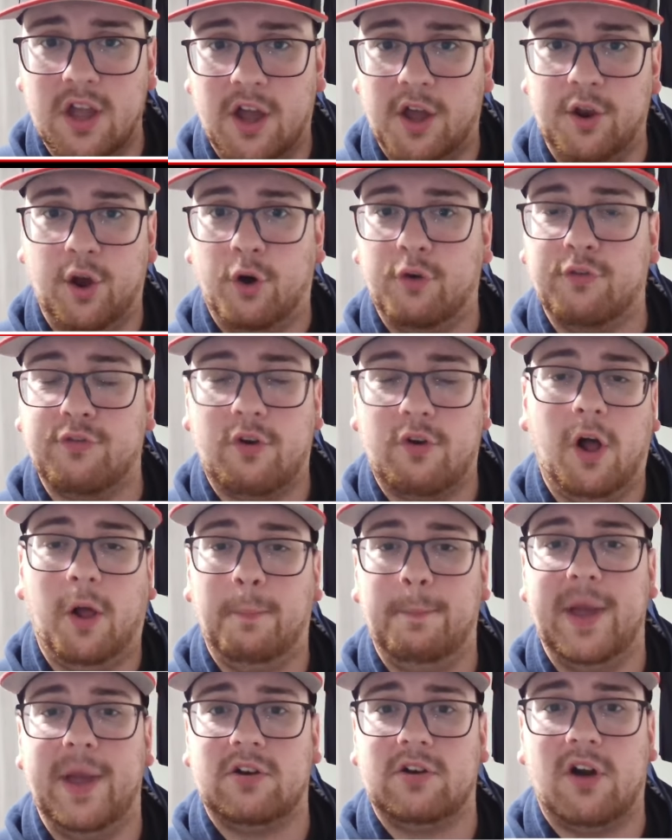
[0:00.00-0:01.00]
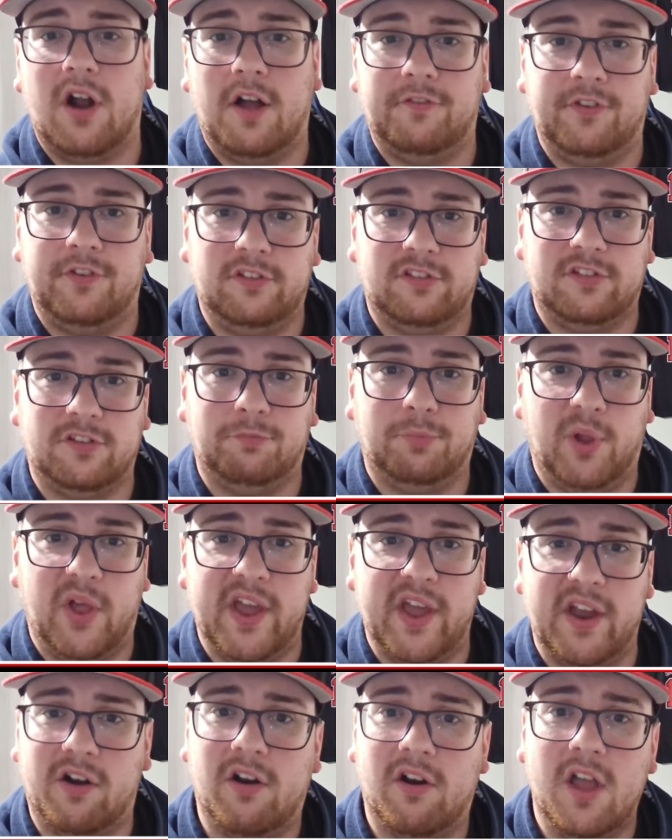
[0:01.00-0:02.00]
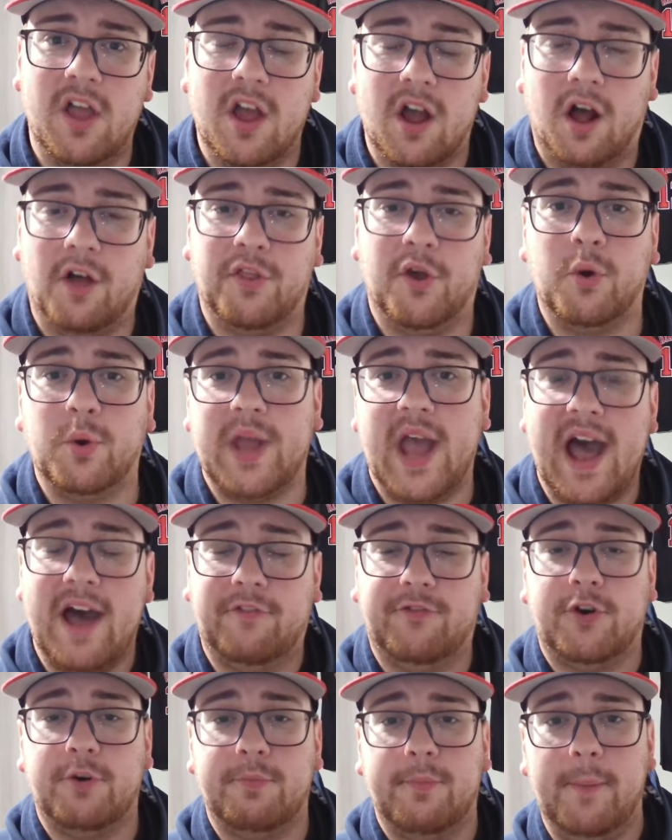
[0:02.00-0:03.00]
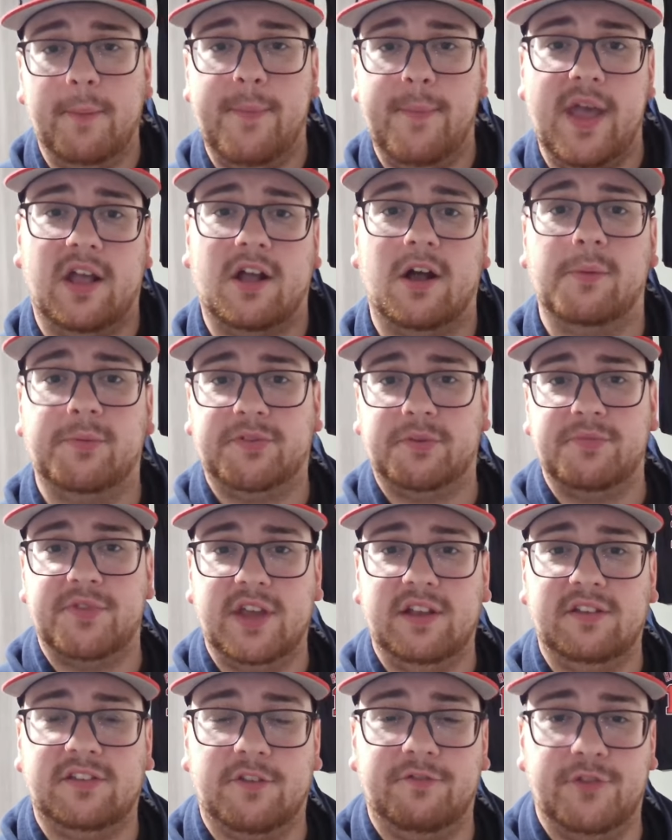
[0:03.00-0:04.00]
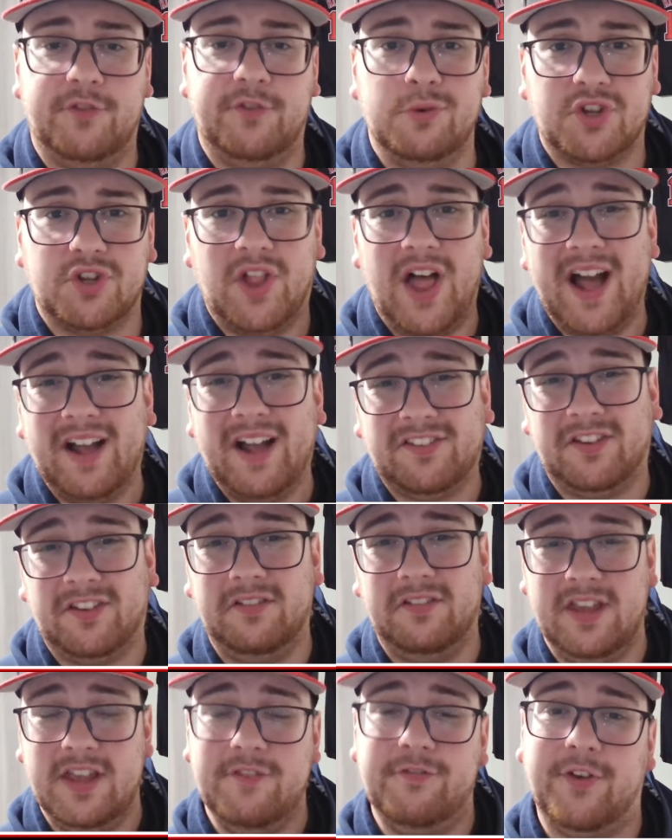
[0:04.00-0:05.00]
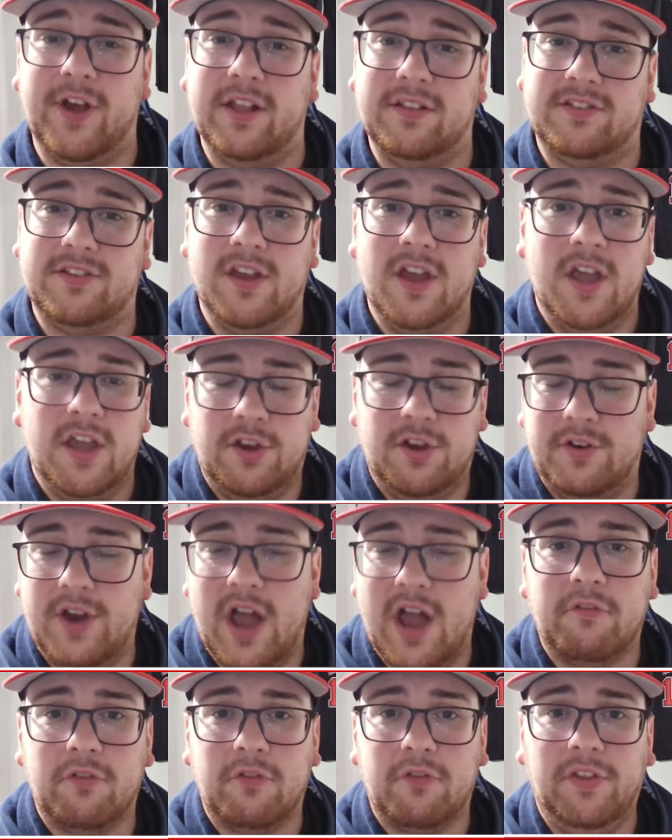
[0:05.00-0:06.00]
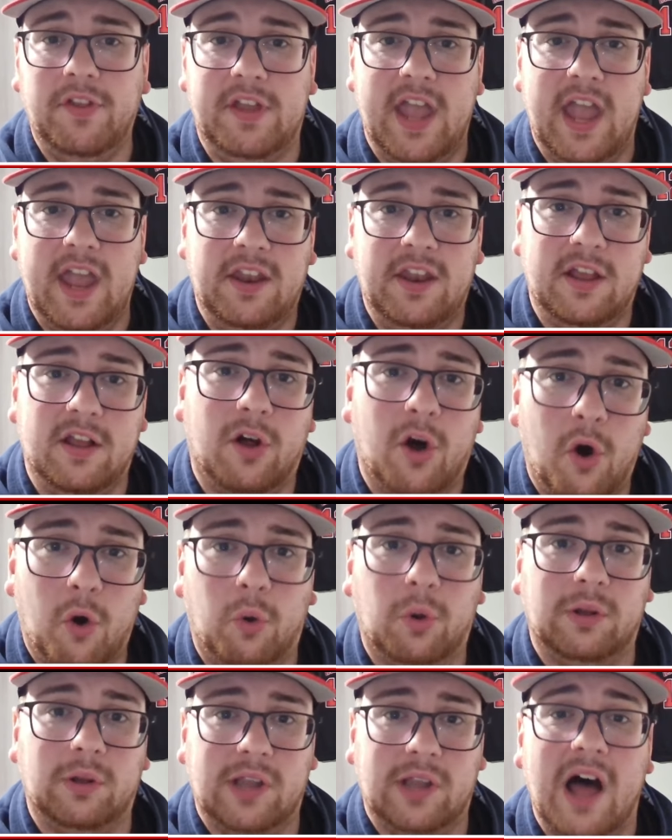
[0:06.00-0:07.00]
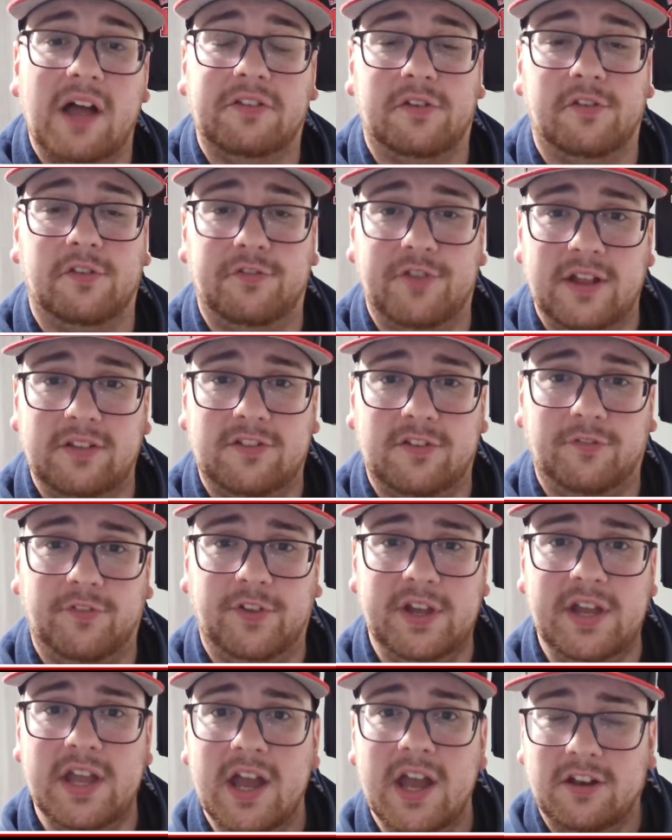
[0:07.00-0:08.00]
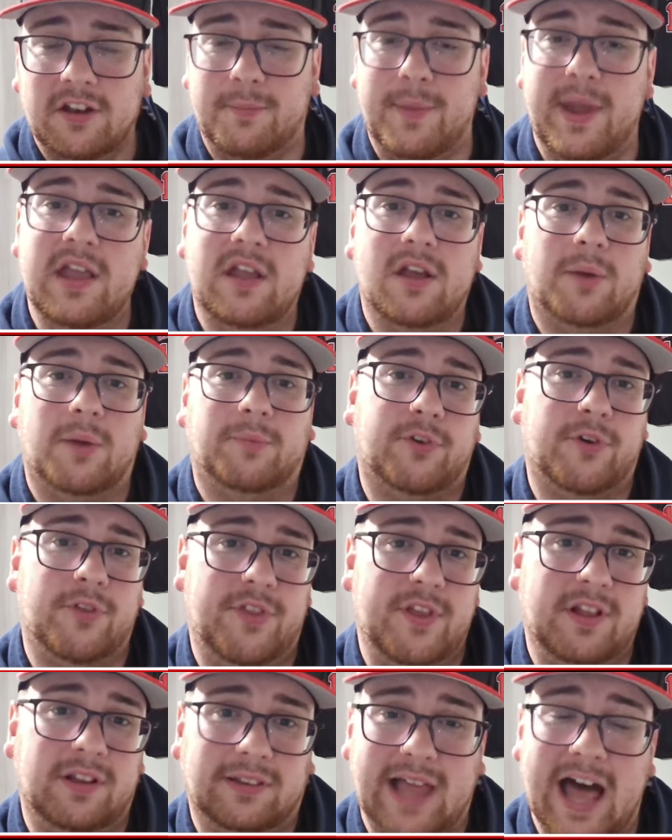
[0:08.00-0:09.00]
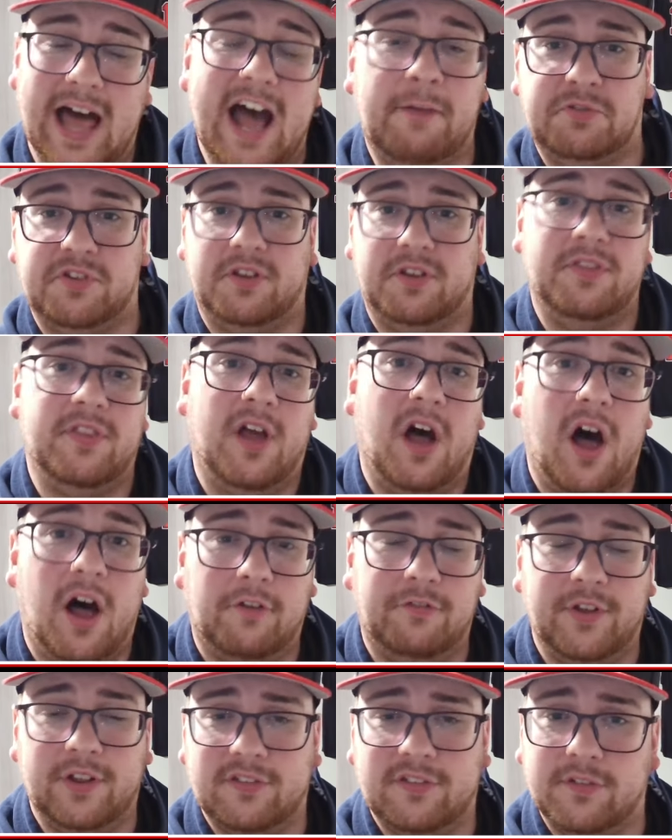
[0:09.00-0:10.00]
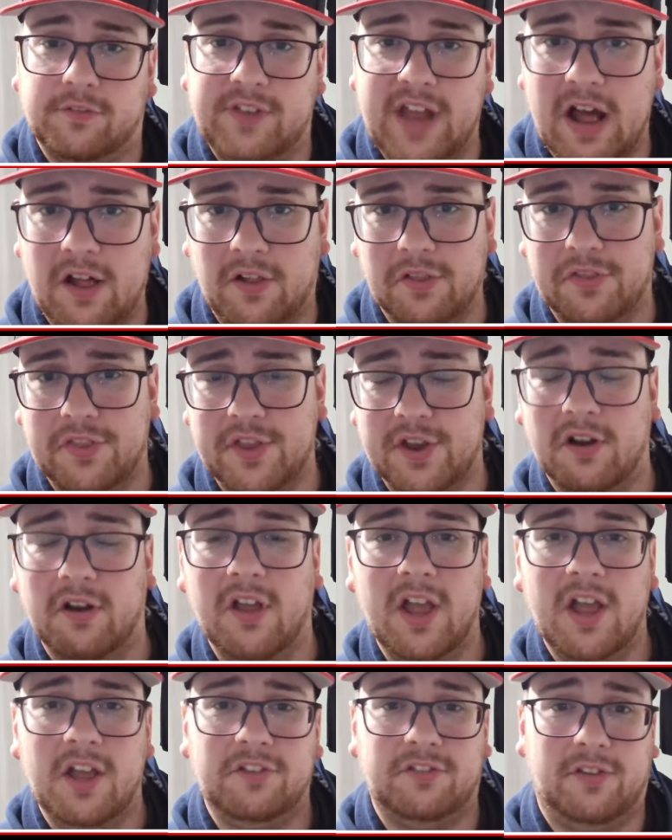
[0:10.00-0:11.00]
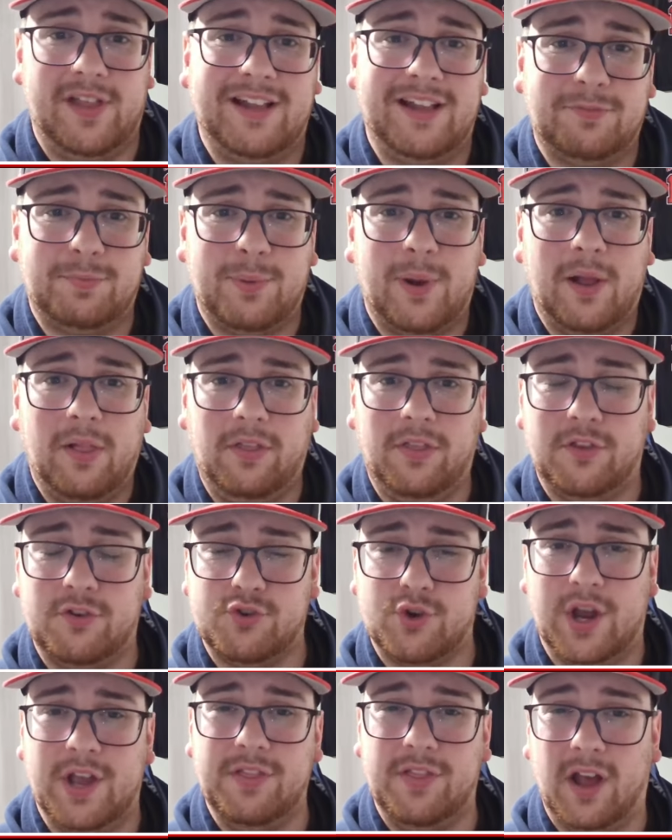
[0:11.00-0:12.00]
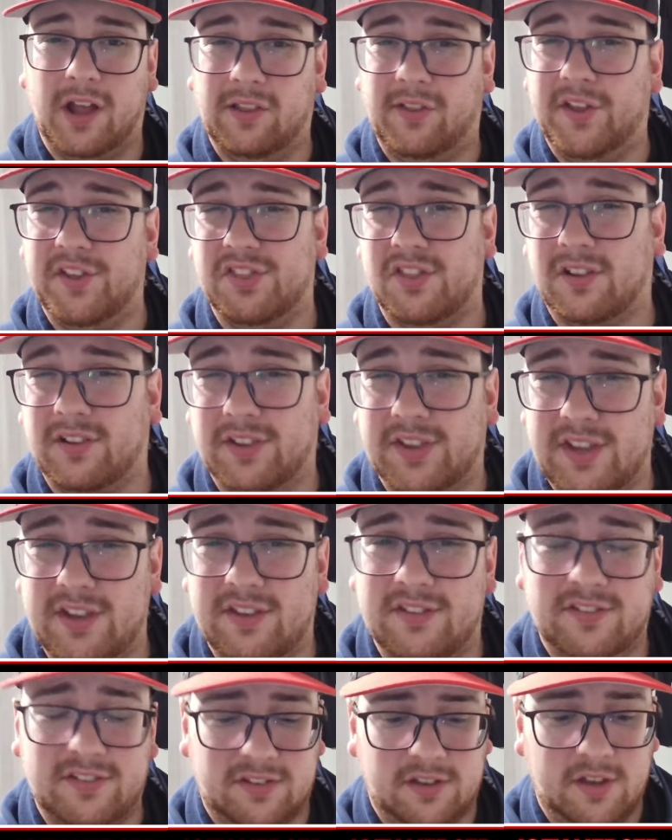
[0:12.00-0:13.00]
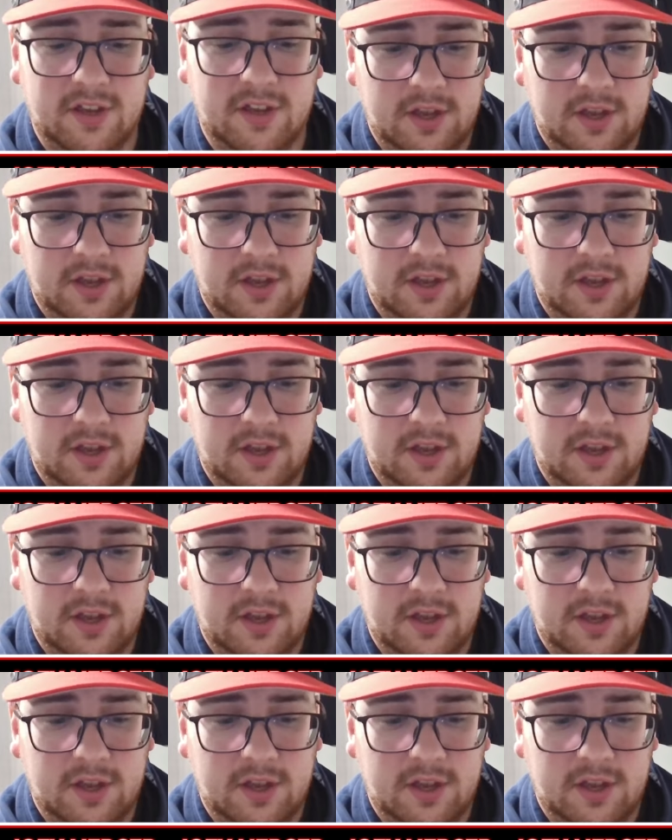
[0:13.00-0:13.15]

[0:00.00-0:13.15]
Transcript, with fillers: an overall better offensive player. Although Gafford might pick up some things that Vooch lacks on defense, you're not really gaining a whole lot defensively to make up for the lapse in the offensive talent there. So that's probably the trade that I like the least.